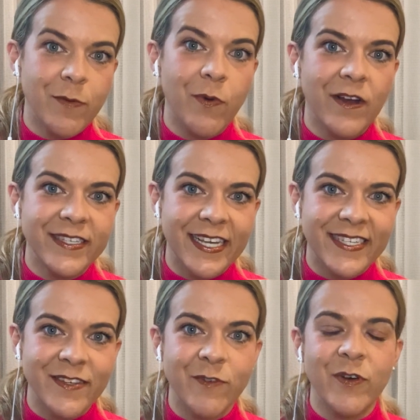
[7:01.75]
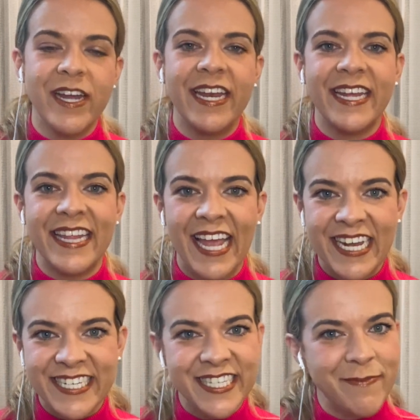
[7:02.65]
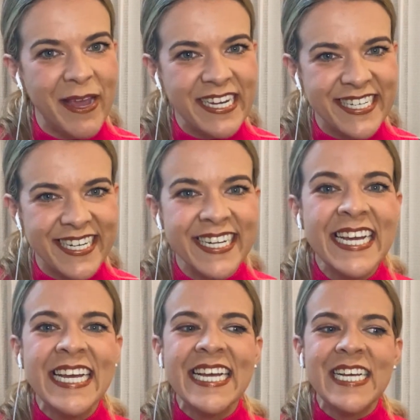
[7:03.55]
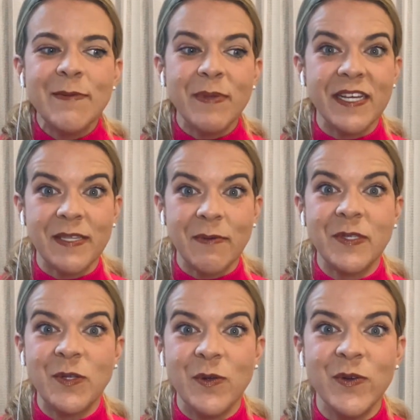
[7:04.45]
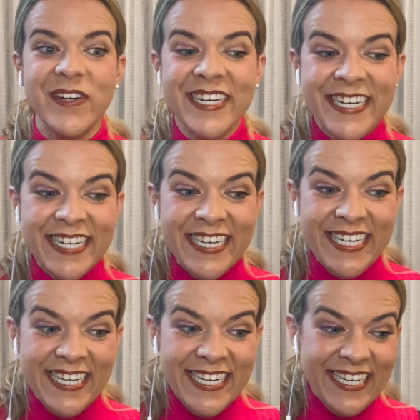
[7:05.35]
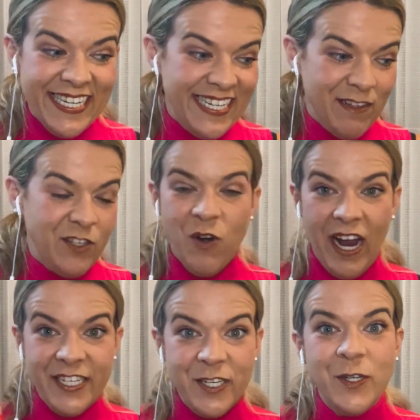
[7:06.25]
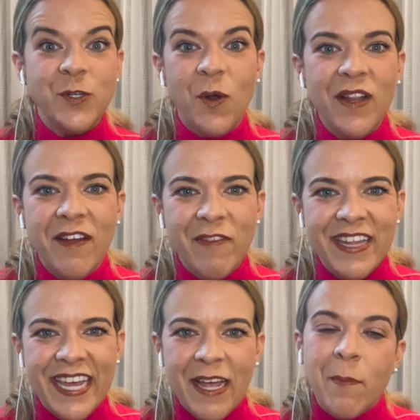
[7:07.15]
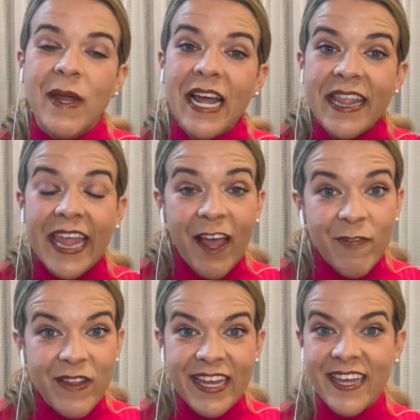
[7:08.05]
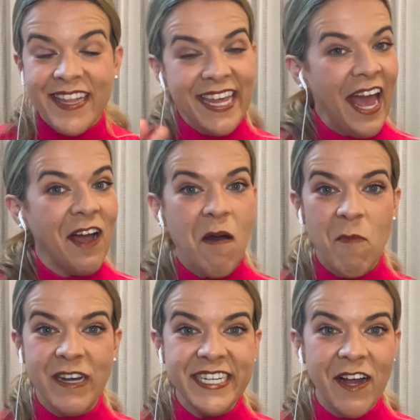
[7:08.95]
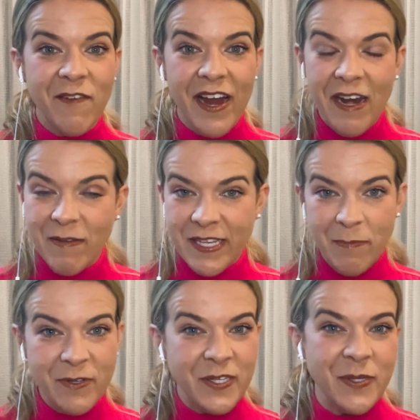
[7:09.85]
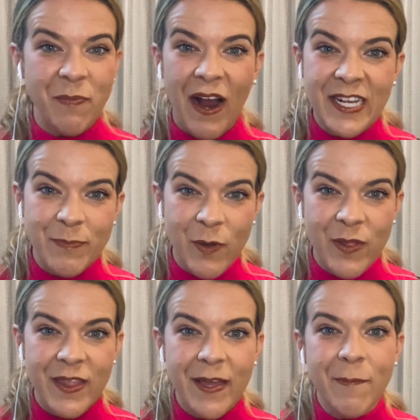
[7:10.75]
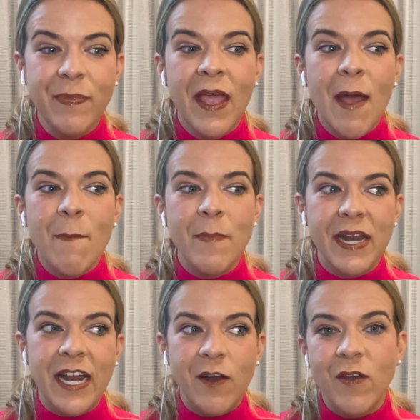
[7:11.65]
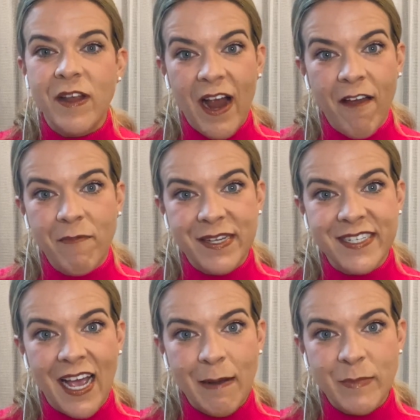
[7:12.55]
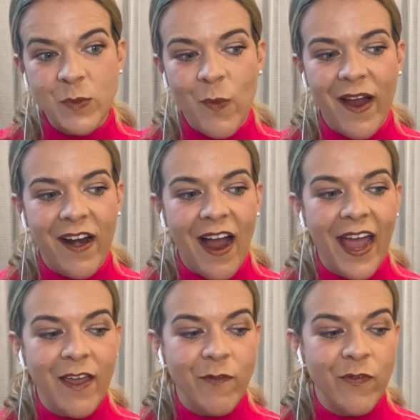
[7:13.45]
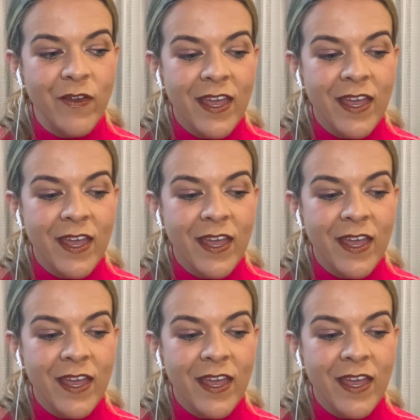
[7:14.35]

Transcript: process of creating the anticipation because I was too trying to control everything. But it, eh, thankfully, the outcome worked out great. I was able to surprise both of them, but I know there have been times where I've